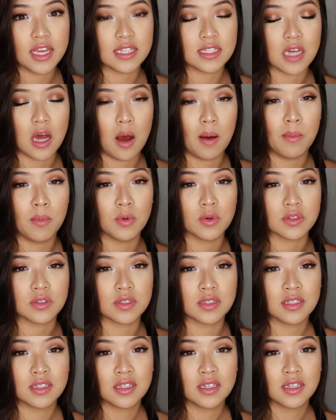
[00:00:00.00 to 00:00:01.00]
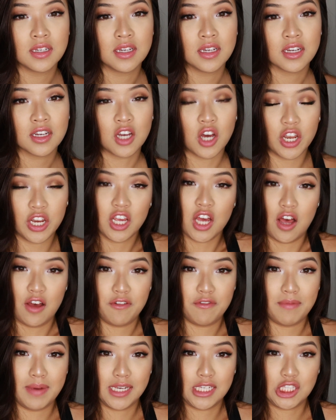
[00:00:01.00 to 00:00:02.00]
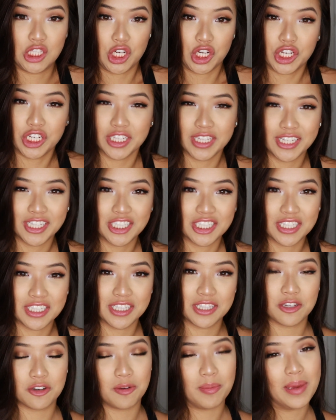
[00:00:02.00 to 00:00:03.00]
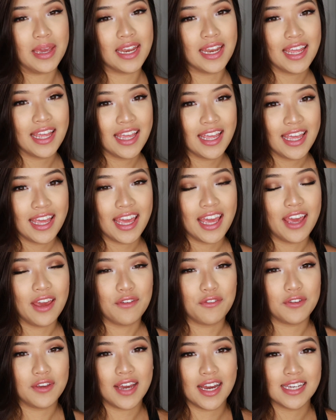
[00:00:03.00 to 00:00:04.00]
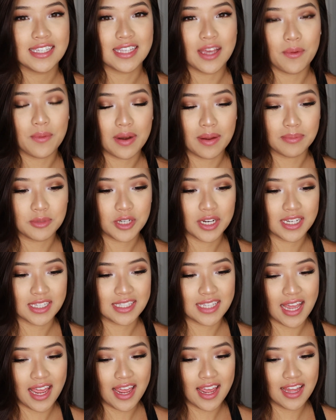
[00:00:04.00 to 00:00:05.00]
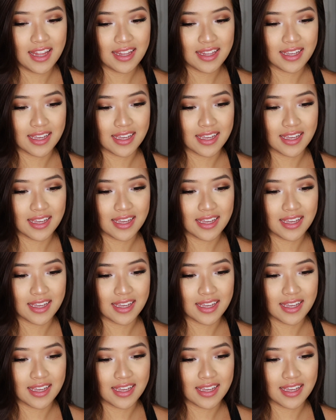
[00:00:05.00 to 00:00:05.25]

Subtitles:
It's almost cutting off my circulation a little bit, if you guys get what I'm trying to say.